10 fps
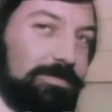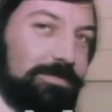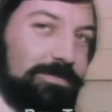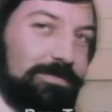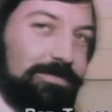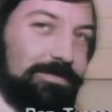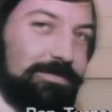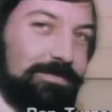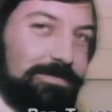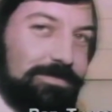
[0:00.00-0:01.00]
I said, no,
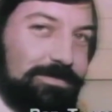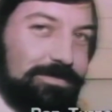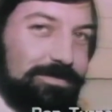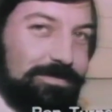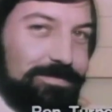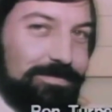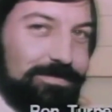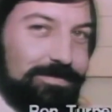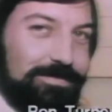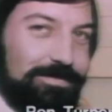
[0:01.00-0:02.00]
he's an honest-to-God
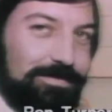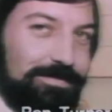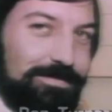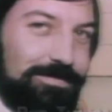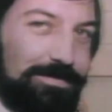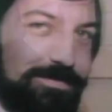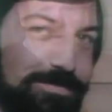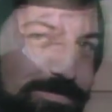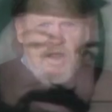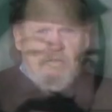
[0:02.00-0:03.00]
Comanche. He's on
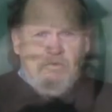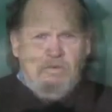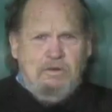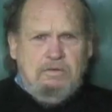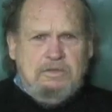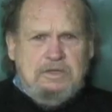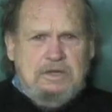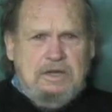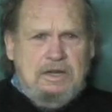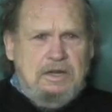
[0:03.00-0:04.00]
the tribal rolls.
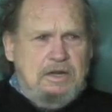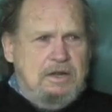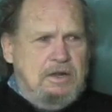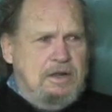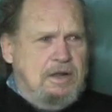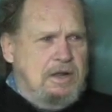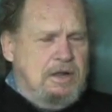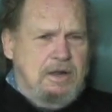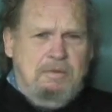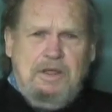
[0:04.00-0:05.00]

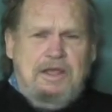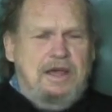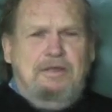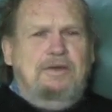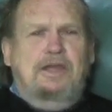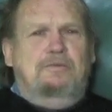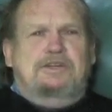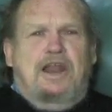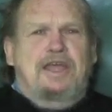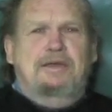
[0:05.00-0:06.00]
Oh my God, it
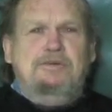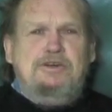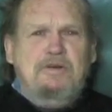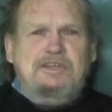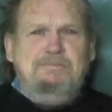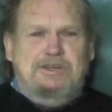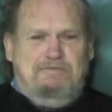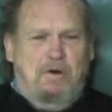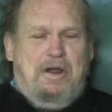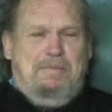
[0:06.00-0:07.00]
was like it was Christmas
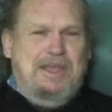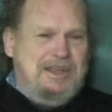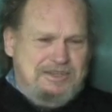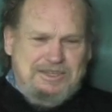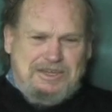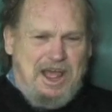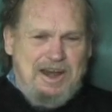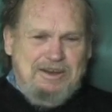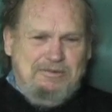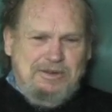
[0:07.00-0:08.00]
for him. He had just
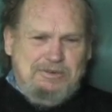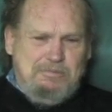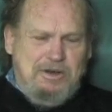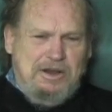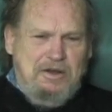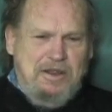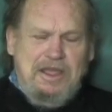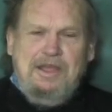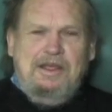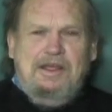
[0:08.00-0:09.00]
gotten a Christmas present.
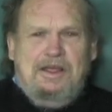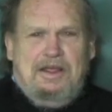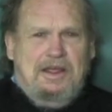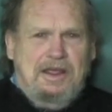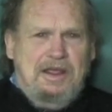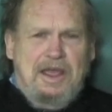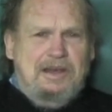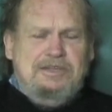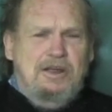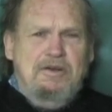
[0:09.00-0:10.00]
Here he
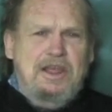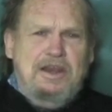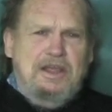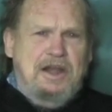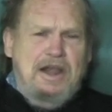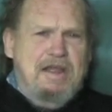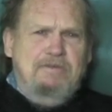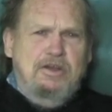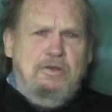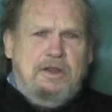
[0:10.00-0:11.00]
had his own Indian and
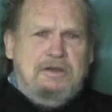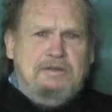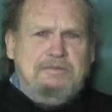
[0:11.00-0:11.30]
never knew it.